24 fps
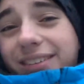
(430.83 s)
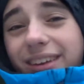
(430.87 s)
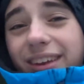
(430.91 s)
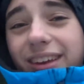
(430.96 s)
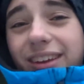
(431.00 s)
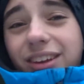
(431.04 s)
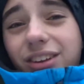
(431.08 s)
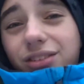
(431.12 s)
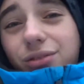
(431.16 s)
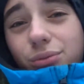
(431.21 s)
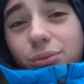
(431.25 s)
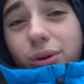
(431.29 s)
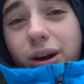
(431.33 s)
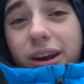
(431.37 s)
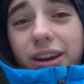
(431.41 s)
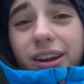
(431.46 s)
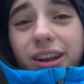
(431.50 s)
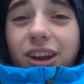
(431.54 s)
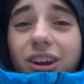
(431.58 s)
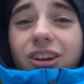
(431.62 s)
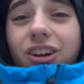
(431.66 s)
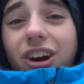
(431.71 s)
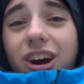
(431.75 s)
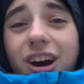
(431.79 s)
and it's raining
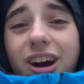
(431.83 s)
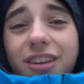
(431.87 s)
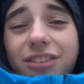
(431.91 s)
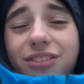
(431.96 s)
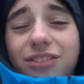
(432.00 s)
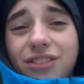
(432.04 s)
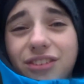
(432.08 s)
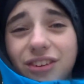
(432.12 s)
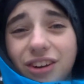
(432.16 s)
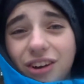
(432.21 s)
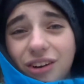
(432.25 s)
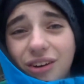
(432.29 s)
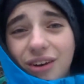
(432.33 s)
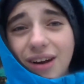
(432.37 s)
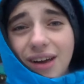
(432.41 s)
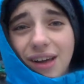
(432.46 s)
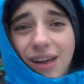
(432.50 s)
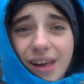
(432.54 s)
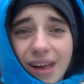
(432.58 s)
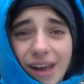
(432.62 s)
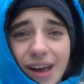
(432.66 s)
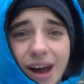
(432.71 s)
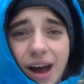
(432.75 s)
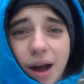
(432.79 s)
a lot, so
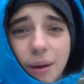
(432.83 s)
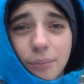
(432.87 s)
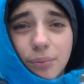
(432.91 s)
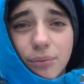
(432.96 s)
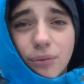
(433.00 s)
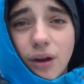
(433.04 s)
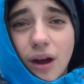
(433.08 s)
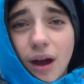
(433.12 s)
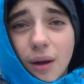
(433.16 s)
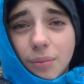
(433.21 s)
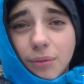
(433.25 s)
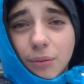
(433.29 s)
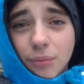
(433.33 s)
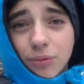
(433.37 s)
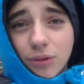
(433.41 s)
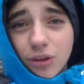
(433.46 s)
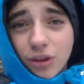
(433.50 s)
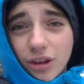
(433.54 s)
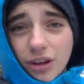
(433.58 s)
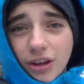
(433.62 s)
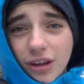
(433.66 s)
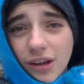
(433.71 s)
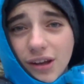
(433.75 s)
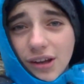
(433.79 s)
I'm
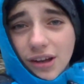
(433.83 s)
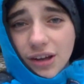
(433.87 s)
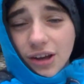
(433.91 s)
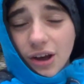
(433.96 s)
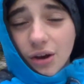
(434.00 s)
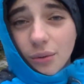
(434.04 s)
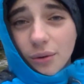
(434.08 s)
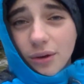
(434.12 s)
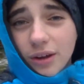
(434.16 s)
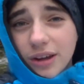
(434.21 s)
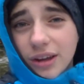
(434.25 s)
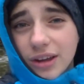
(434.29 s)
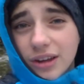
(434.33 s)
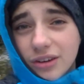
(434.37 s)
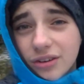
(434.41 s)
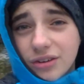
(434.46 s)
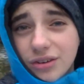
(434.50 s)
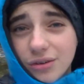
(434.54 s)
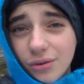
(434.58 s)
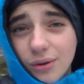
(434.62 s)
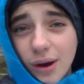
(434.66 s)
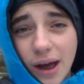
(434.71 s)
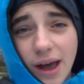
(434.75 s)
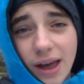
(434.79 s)
probably going
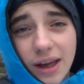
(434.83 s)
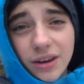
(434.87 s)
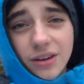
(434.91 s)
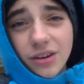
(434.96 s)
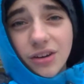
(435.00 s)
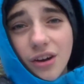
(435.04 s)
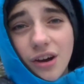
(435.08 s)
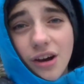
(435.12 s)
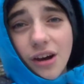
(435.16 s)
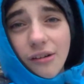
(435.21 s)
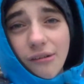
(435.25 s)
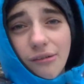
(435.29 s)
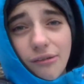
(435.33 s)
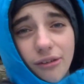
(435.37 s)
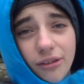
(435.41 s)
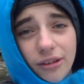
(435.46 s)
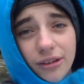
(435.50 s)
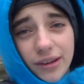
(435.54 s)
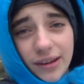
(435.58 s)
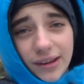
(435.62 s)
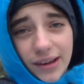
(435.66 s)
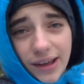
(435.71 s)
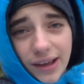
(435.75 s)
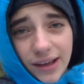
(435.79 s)
to end off
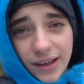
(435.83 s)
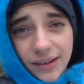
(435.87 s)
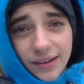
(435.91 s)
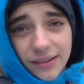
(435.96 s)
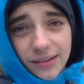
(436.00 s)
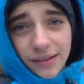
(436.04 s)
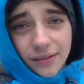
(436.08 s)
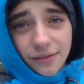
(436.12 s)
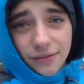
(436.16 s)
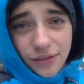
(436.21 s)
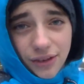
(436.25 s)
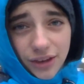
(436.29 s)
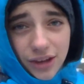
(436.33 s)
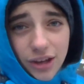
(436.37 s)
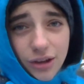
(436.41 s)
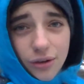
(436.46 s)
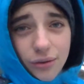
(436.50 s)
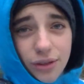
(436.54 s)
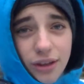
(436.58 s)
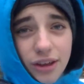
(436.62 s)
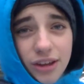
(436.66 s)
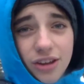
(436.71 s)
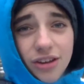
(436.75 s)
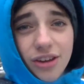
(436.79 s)
today's video.
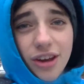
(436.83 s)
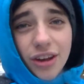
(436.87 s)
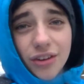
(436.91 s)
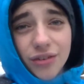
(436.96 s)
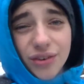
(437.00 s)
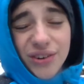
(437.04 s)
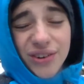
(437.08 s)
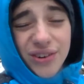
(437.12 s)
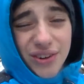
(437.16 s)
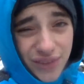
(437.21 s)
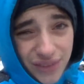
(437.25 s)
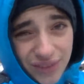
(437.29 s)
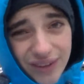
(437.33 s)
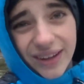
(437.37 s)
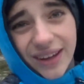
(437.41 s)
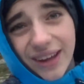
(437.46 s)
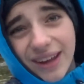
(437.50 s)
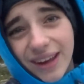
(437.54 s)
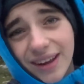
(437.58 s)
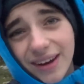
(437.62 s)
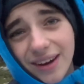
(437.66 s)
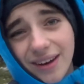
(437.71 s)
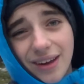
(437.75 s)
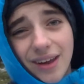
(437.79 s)
Thank you guys for tuning
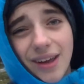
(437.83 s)
in,